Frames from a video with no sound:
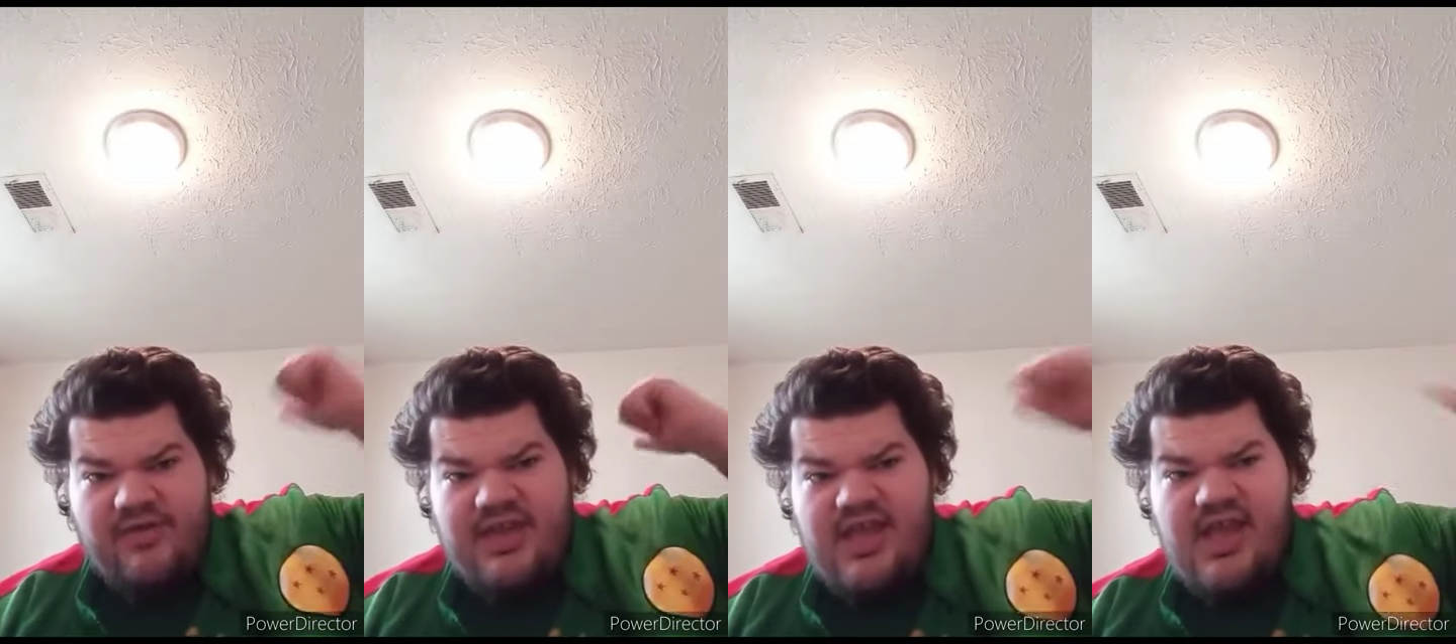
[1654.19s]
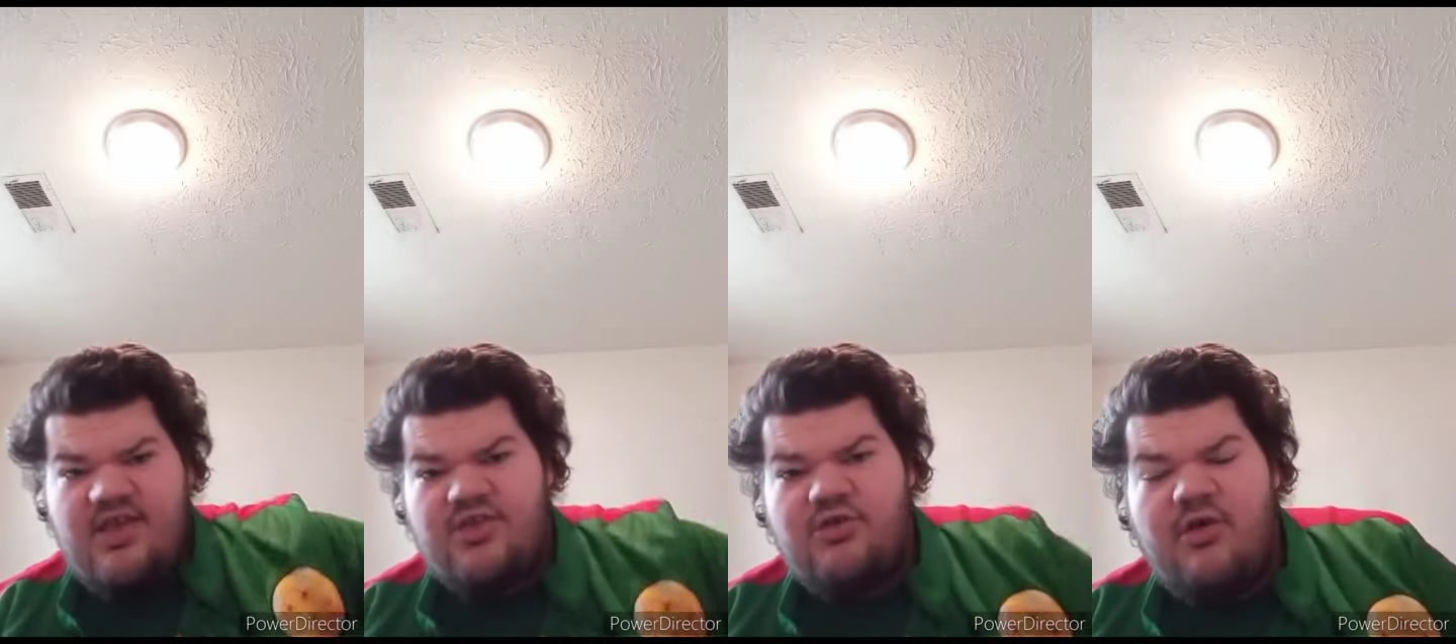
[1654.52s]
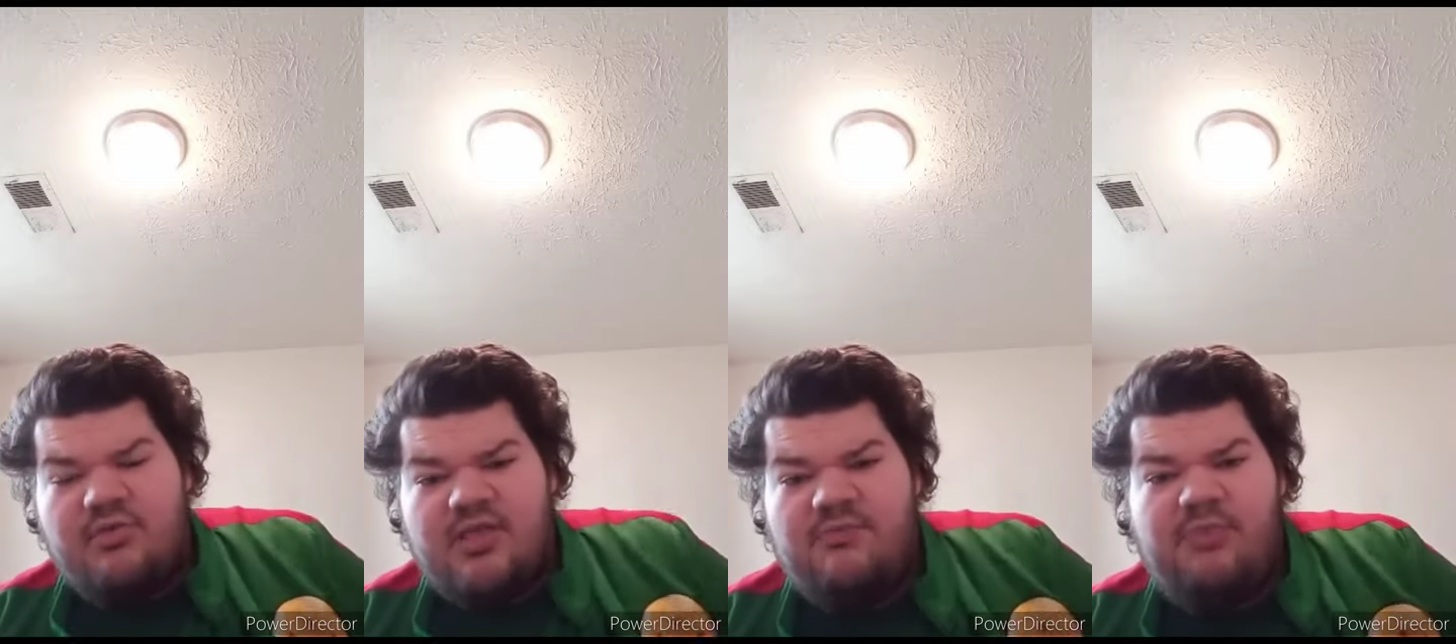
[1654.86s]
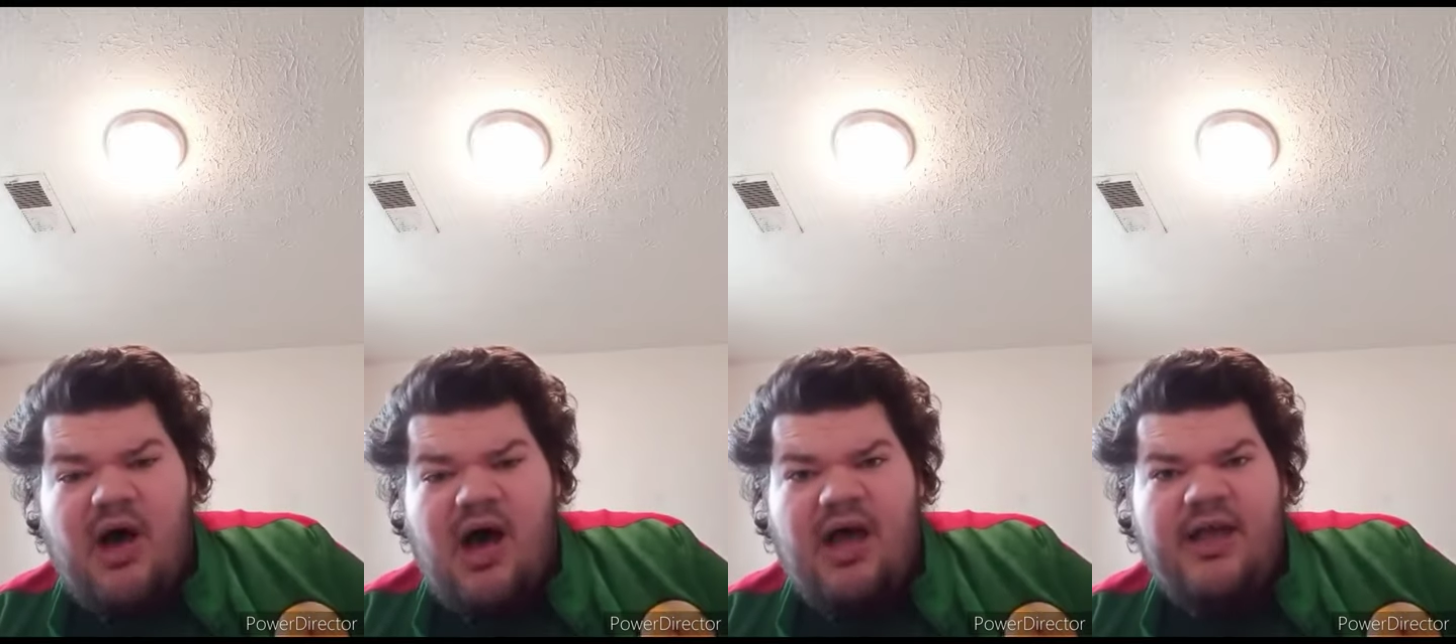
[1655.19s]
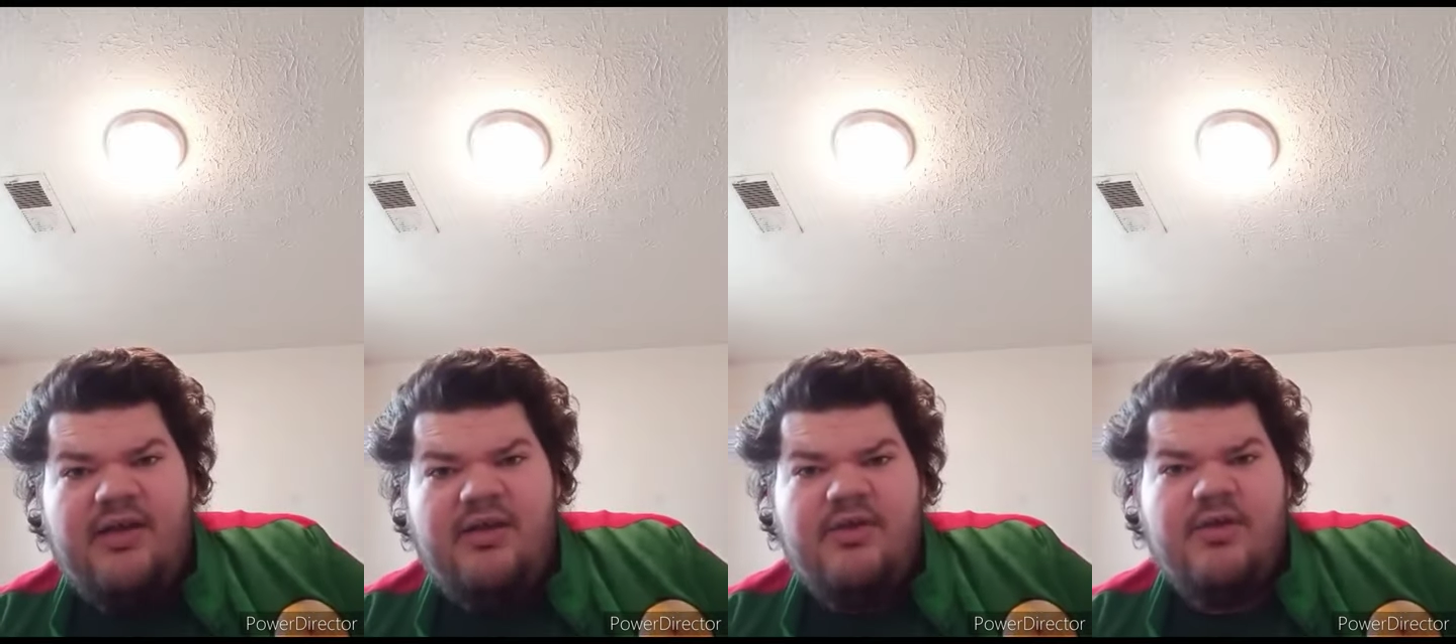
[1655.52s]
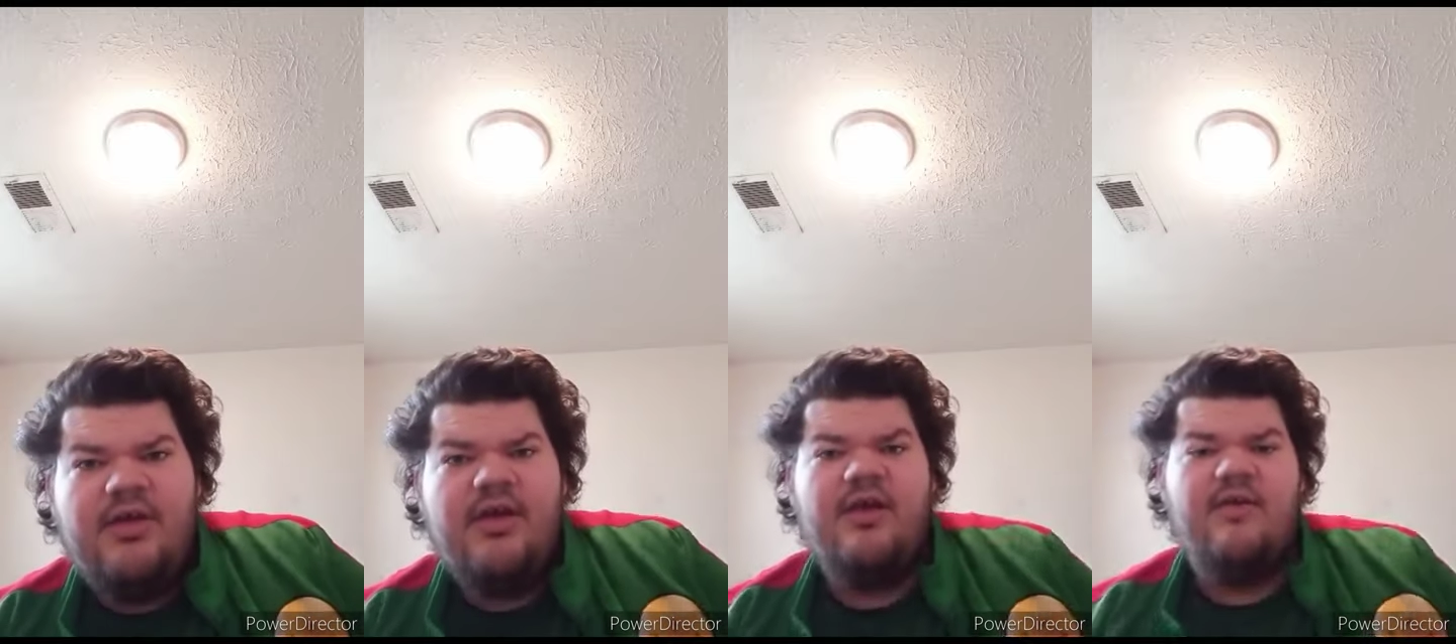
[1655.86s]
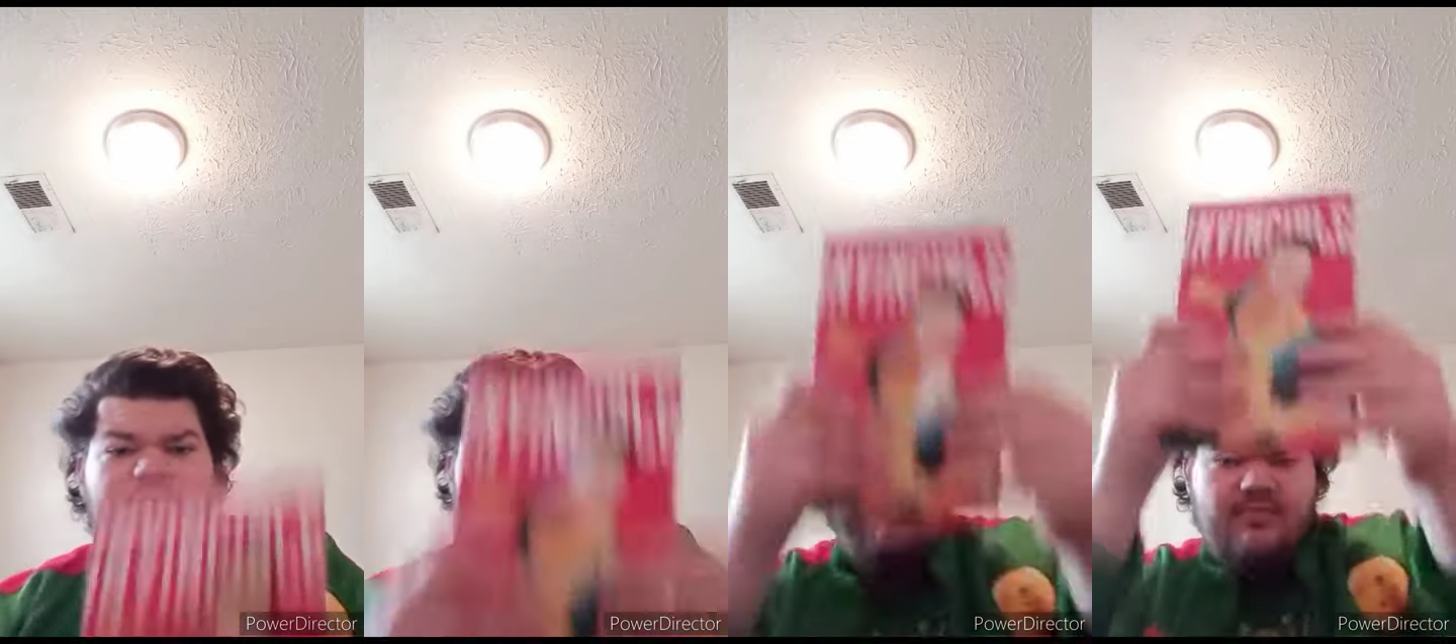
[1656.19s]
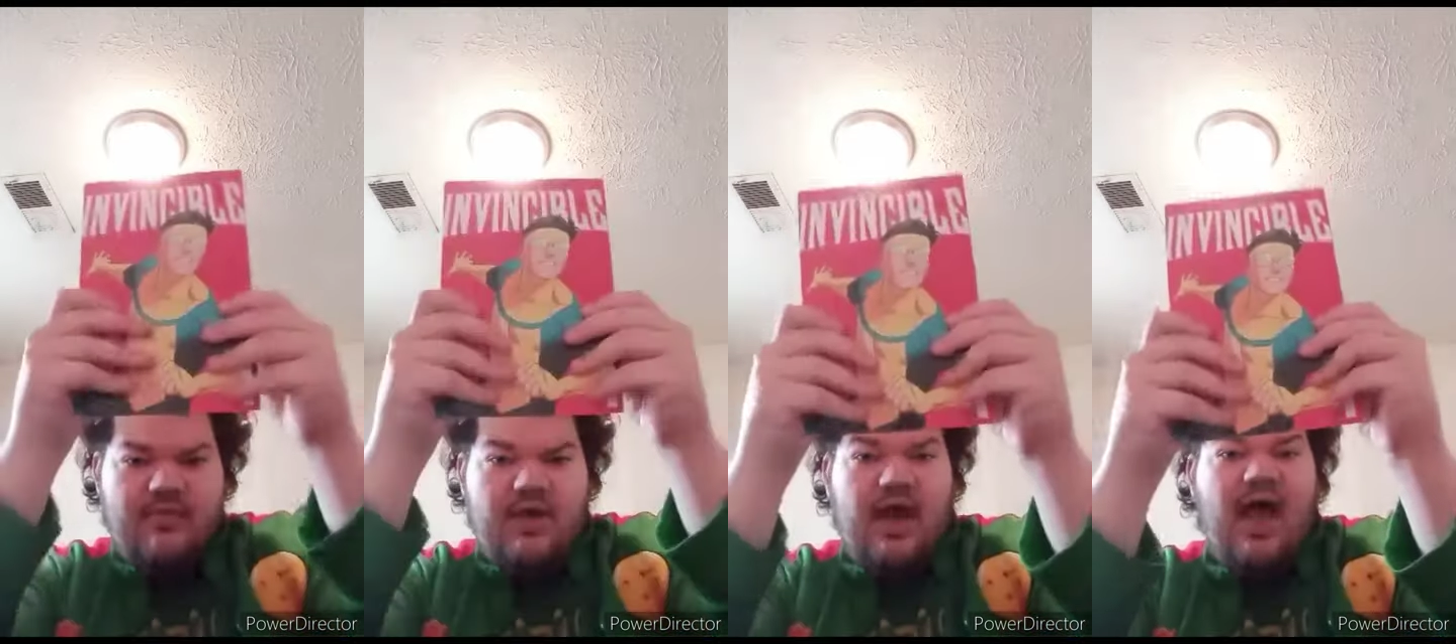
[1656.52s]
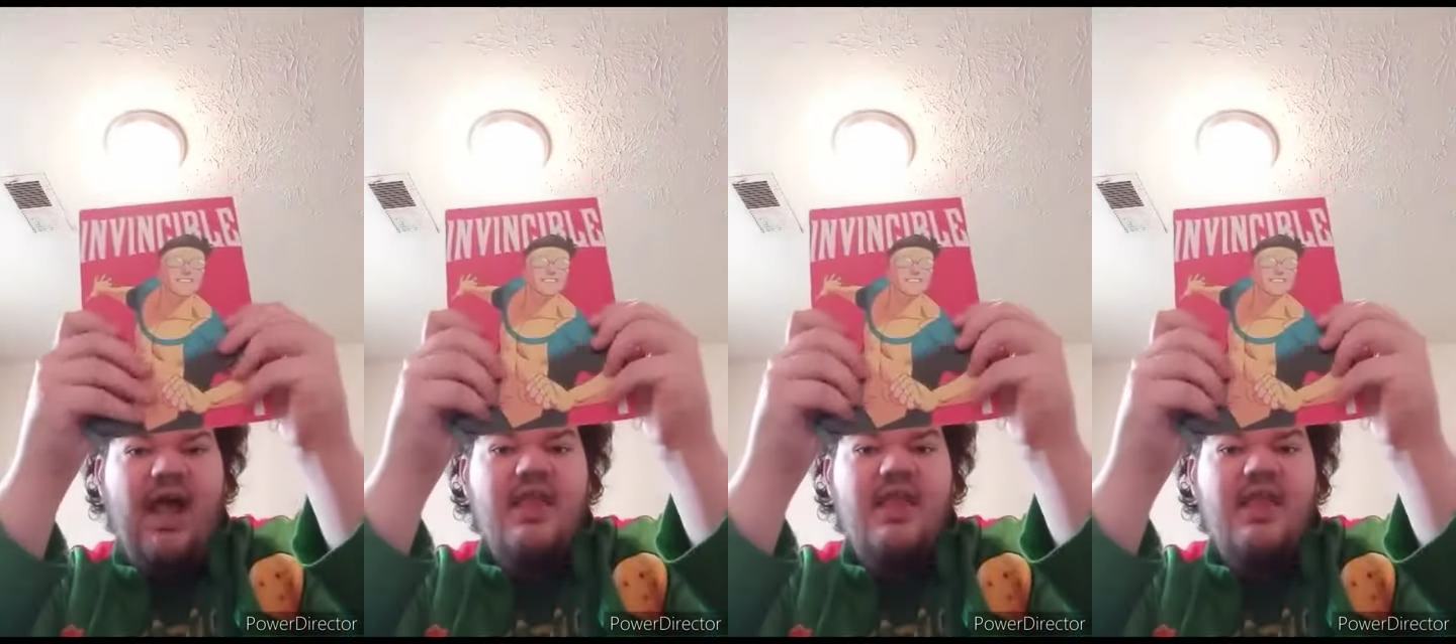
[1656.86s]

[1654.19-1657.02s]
reissue of Spawn. I